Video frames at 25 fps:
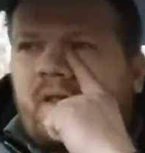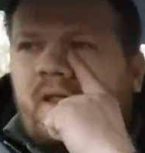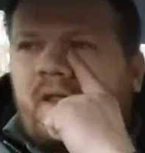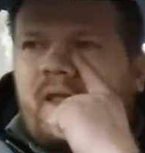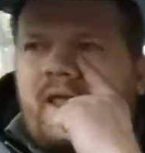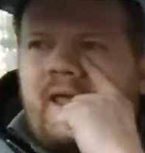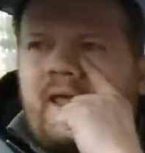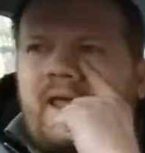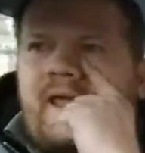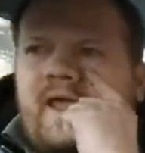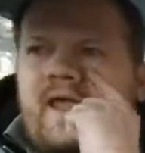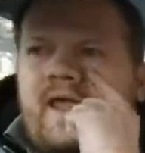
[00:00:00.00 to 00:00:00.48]

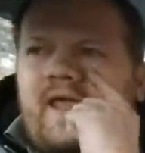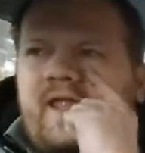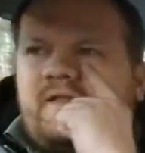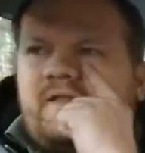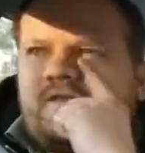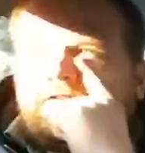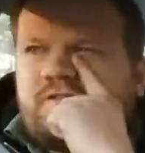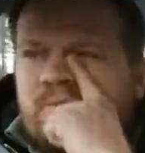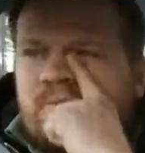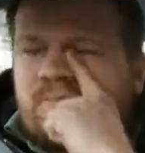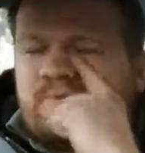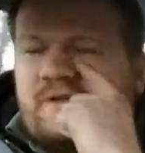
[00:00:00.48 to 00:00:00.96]

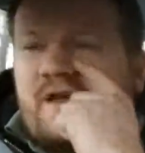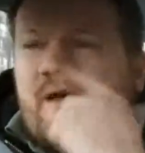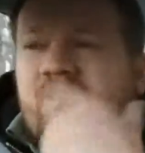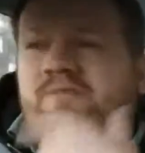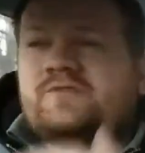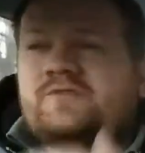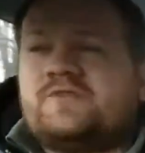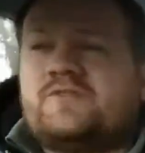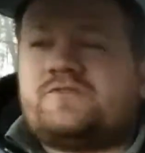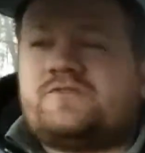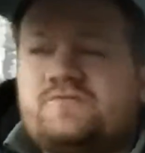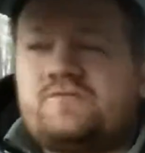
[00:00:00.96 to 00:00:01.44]
and
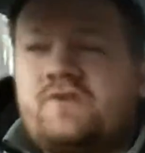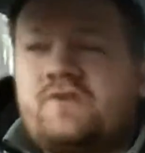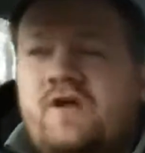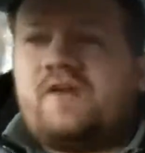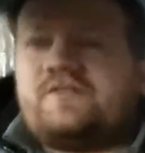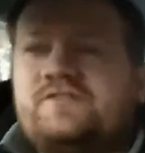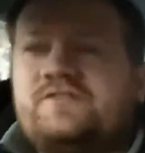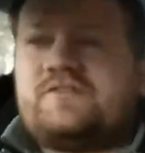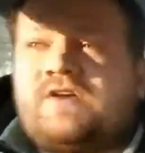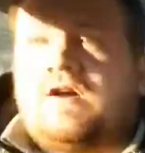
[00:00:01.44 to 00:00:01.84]
sometimes those rugs